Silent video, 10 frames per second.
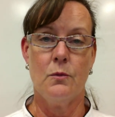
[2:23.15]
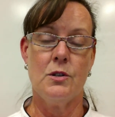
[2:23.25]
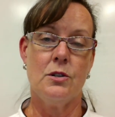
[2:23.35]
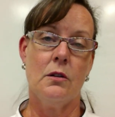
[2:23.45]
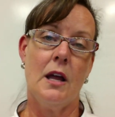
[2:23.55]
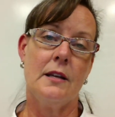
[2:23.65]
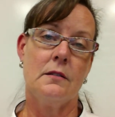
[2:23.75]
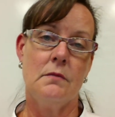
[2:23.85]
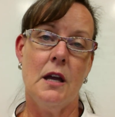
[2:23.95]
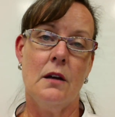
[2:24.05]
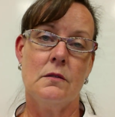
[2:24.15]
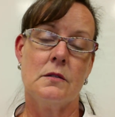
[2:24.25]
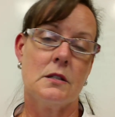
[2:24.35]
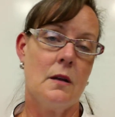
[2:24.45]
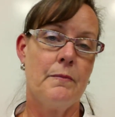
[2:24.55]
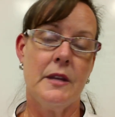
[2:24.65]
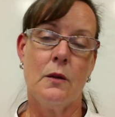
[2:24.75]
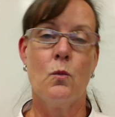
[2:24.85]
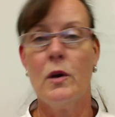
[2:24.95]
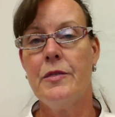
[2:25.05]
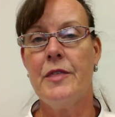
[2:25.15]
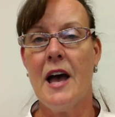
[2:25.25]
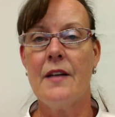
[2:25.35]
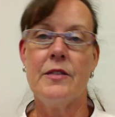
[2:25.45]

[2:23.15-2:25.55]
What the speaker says: Would you like, you know, something with that?